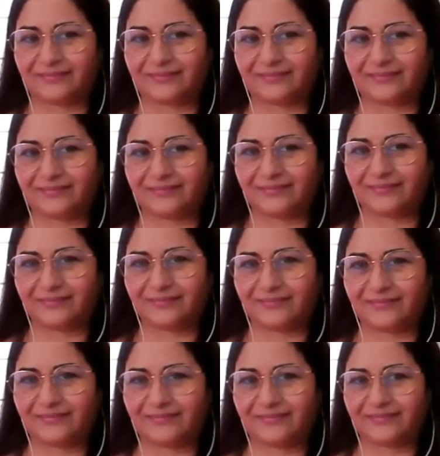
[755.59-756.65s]

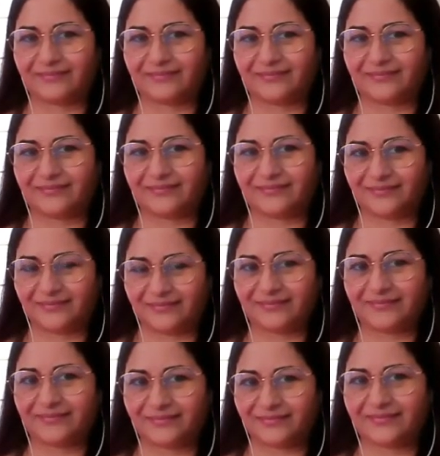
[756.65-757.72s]

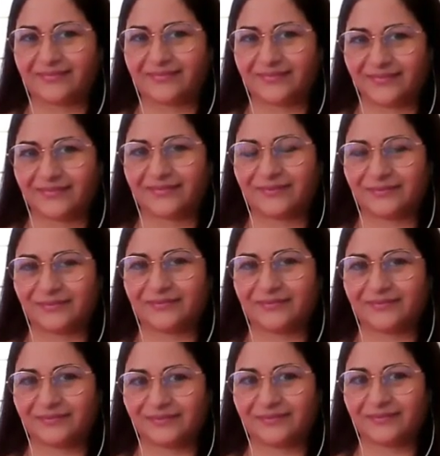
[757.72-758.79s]

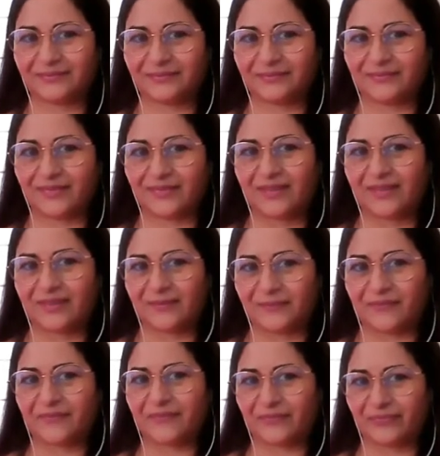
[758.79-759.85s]

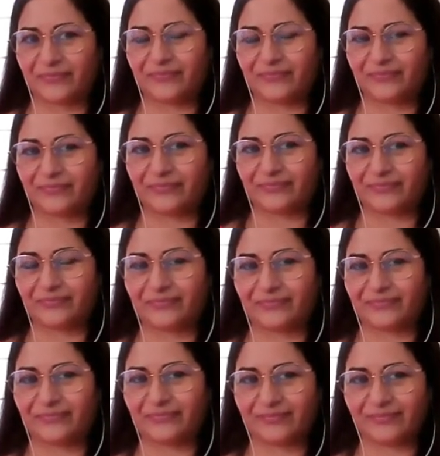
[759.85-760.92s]

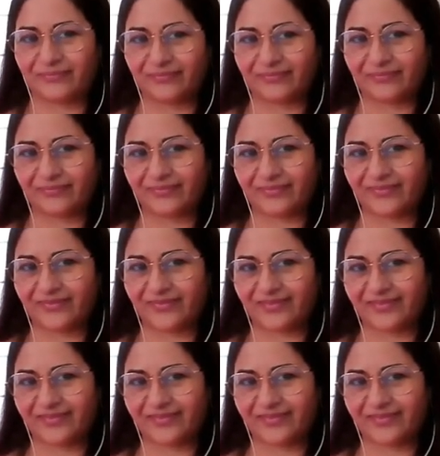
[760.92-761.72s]
No words are spoken by the person on screen.